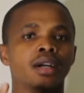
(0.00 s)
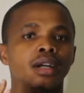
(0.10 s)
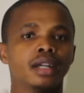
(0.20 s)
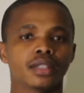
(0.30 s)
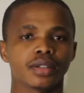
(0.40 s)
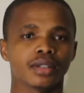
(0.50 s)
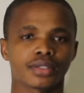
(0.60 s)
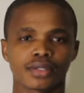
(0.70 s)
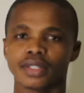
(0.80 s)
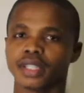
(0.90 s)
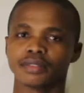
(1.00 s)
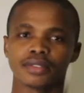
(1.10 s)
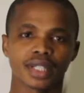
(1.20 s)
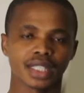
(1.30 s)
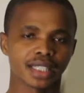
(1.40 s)
And also, if
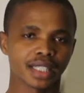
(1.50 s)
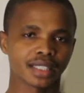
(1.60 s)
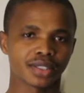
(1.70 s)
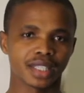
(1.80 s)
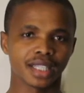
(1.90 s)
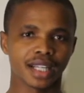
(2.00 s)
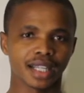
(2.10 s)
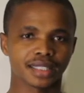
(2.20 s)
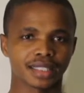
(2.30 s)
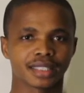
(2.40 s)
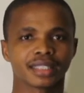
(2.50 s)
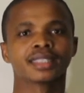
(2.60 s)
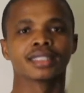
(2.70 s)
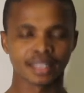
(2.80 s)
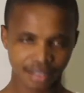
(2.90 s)
you are just joining us,
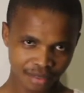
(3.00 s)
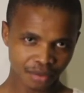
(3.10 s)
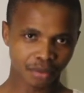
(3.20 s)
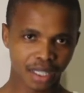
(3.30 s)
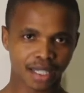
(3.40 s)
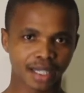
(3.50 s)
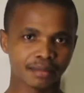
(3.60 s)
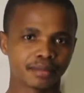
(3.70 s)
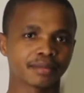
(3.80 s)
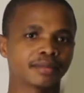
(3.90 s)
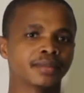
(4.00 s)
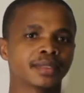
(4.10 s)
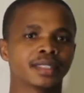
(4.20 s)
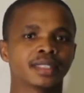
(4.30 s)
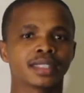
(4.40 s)
welcome.
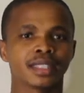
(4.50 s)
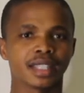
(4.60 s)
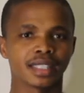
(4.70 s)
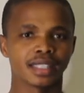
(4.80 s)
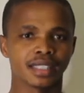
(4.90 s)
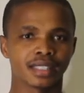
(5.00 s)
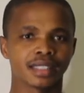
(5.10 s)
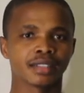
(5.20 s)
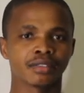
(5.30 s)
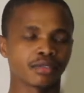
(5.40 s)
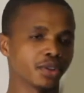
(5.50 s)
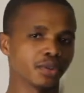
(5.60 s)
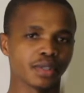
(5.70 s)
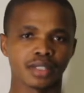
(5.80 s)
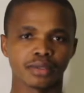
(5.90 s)
This is for
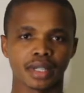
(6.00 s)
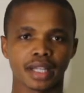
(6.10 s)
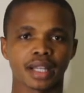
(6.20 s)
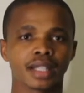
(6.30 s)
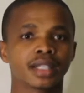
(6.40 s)
you as well.